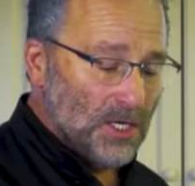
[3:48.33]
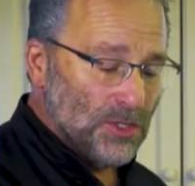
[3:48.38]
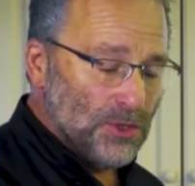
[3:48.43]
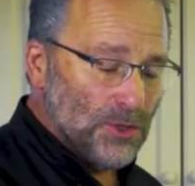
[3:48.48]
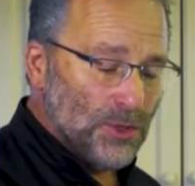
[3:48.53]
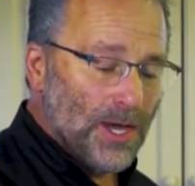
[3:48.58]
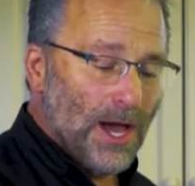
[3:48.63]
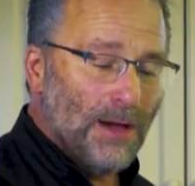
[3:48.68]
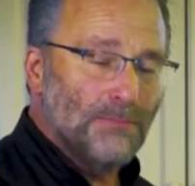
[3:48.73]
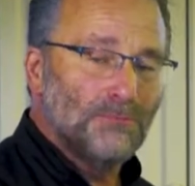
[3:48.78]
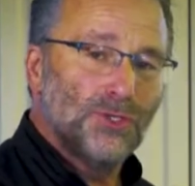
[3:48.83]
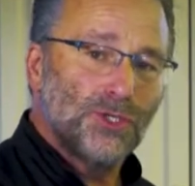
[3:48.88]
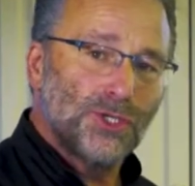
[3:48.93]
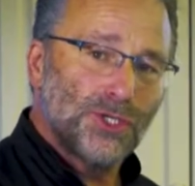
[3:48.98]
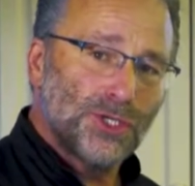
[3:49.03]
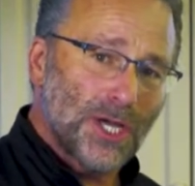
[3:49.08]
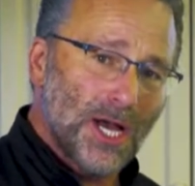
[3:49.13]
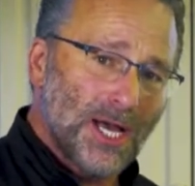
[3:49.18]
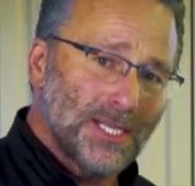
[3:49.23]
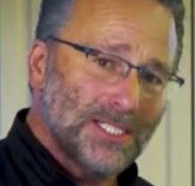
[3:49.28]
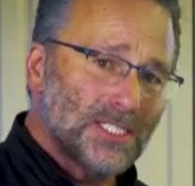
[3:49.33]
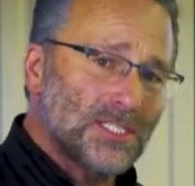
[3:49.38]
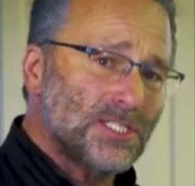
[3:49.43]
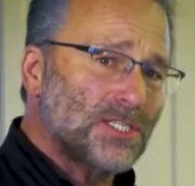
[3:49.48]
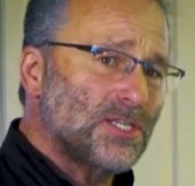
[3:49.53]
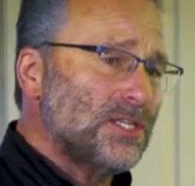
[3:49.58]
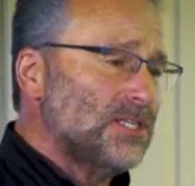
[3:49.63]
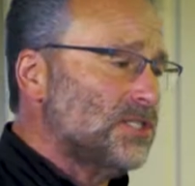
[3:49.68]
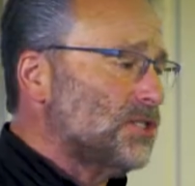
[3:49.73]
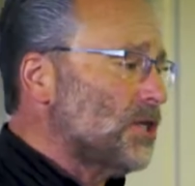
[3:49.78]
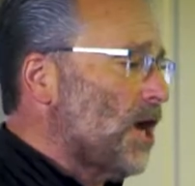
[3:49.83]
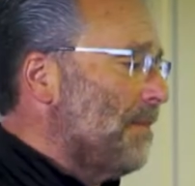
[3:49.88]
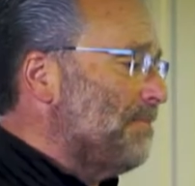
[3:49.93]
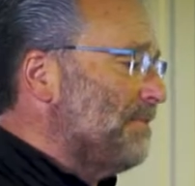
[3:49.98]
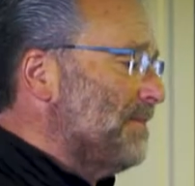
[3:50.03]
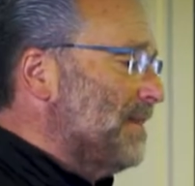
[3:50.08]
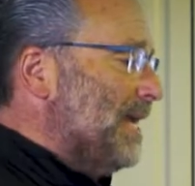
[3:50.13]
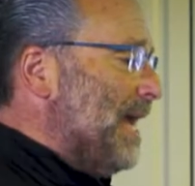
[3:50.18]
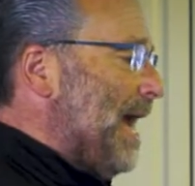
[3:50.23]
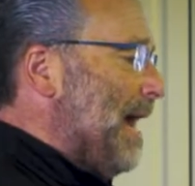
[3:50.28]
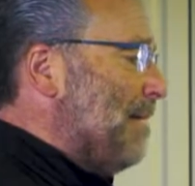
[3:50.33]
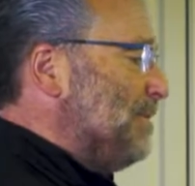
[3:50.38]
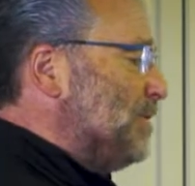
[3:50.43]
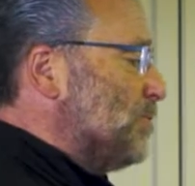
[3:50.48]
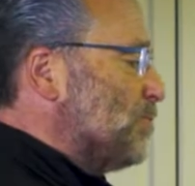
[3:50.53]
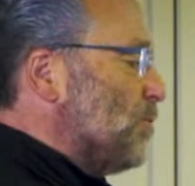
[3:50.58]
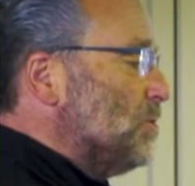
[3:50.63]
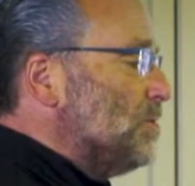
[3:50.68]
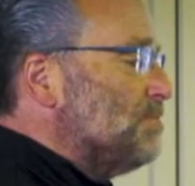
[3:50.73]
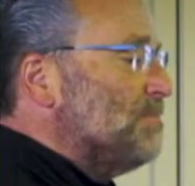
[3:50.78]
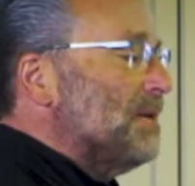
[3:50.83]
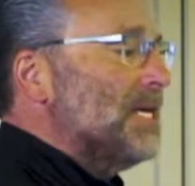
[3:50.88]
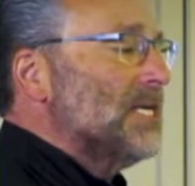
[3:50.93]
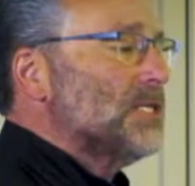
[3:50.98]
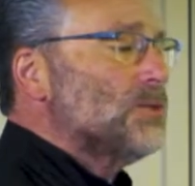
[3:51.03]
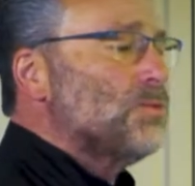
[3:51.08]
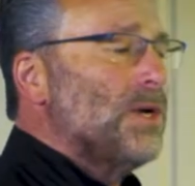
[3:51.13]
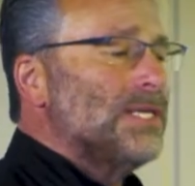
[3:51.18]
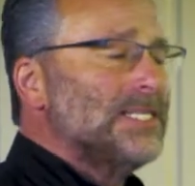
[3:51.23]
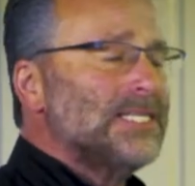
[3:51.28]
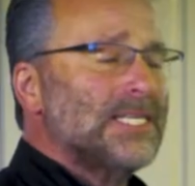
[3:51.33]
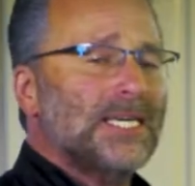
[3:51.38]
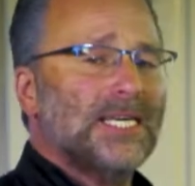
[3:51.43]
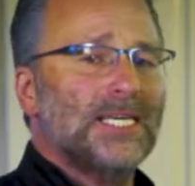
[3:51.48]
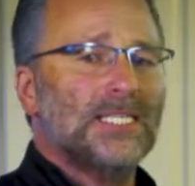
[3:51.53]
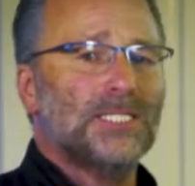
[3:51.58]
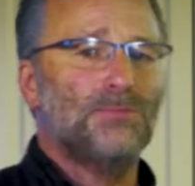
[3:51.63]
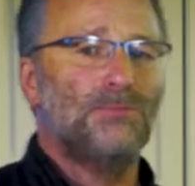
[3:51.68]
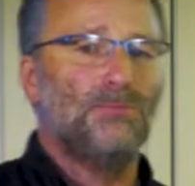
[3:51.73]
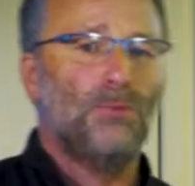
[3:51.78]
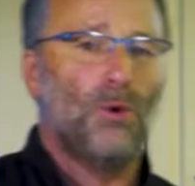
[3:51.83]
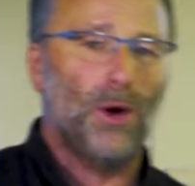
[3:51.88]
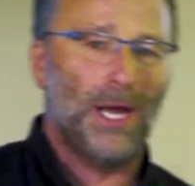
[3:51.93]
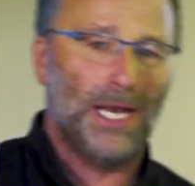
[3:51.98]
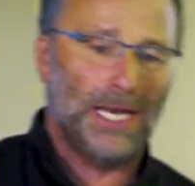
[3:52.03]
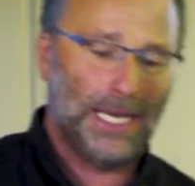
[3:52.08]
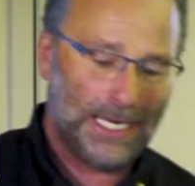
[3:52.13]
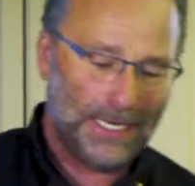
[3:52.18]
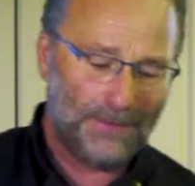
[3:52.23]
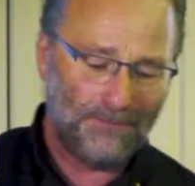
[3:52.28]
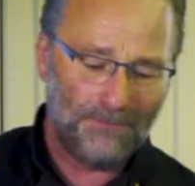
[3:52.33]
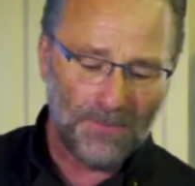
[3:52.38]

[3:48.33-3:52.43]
to come just to the top of the cabbage rolls, because once it gets boiling,